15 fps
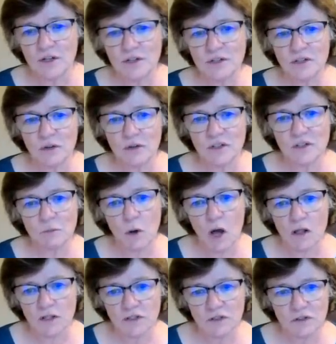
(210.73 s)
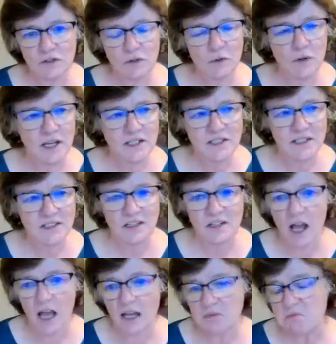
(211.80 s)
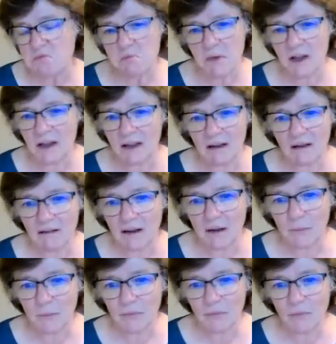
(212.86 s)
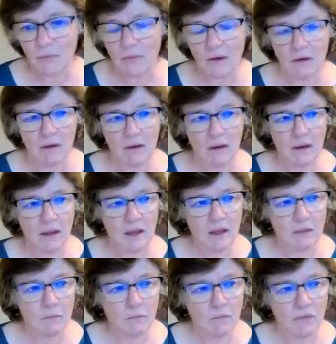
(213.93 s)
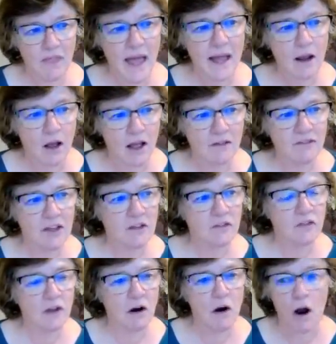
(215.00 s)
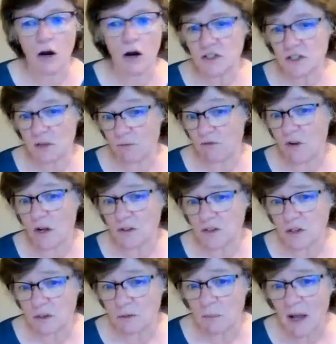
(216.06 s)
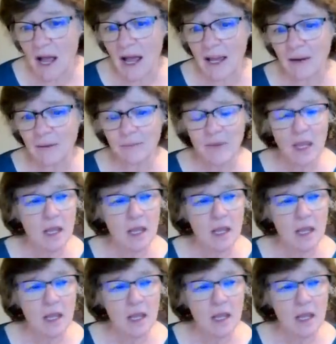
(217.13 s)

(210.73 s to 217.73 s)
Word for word: So the smallest earthquakes, it's not uh, um, uh, that obvious. There are some faults nearby.